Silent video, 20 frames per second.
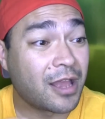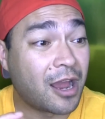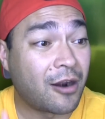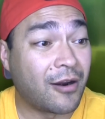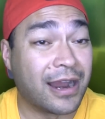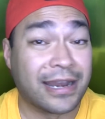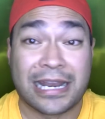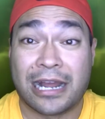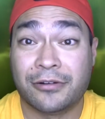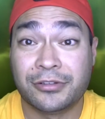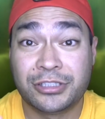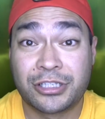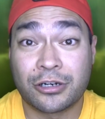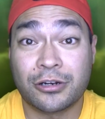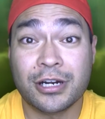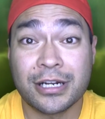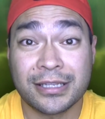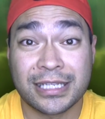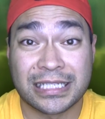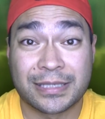All right, now
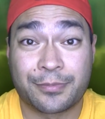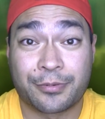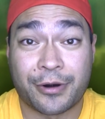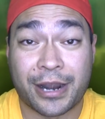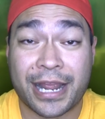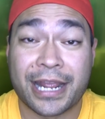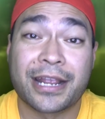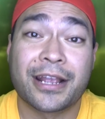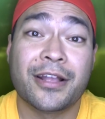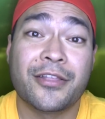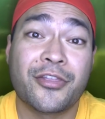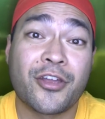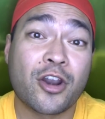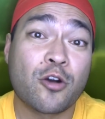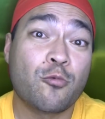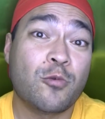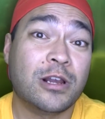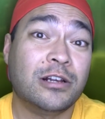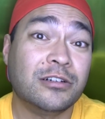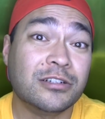during this break,
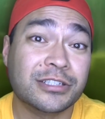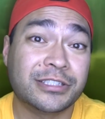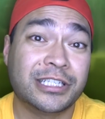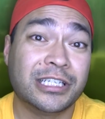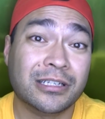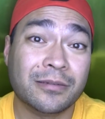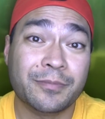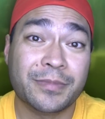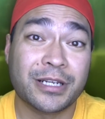there will still